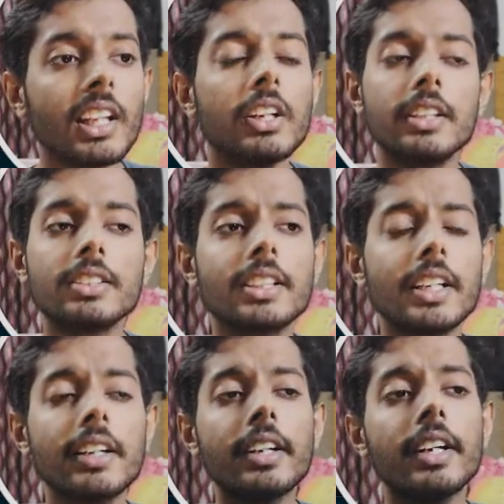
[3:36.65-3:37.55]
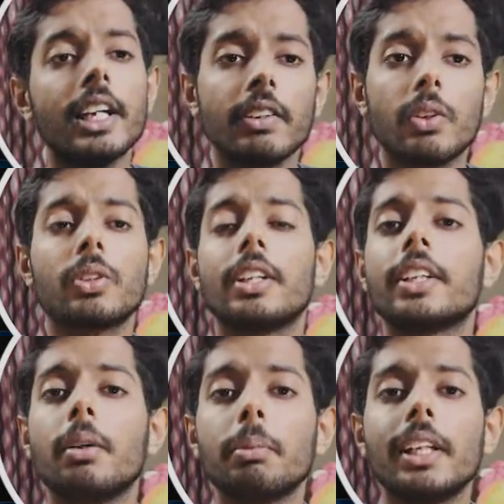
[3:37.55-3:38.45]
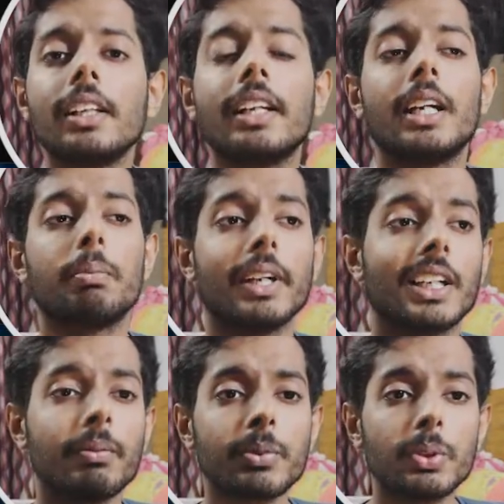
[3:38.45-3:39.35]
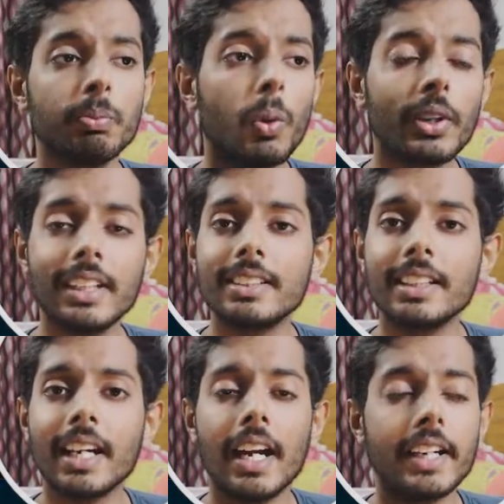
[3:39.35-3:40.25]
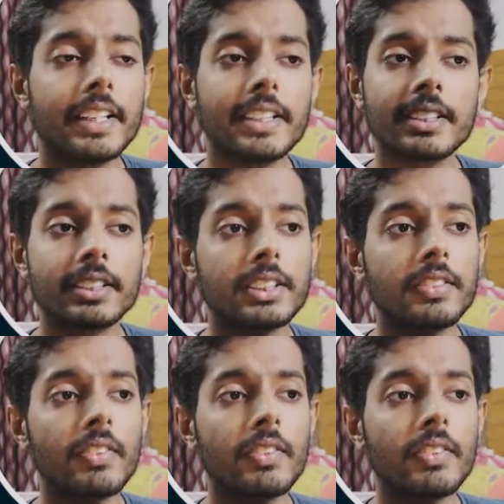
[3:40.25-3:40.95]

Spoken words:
Instead, if you use a terminal, it becomes more easy, and it is